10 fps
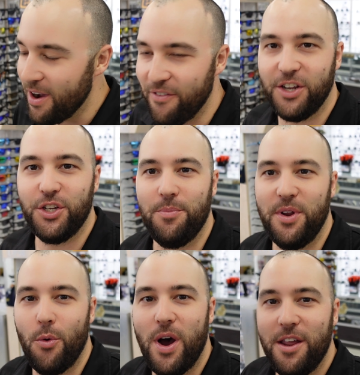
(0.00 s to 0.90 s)
actually been
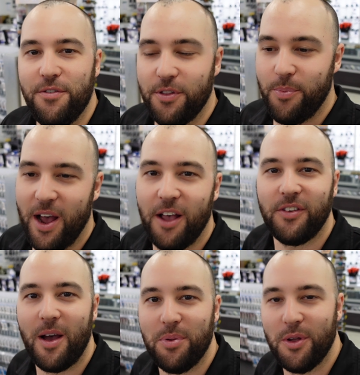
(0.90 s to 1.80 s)
away for the past
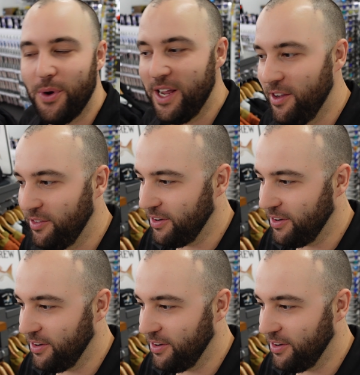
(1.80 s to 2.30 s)
couple of weeks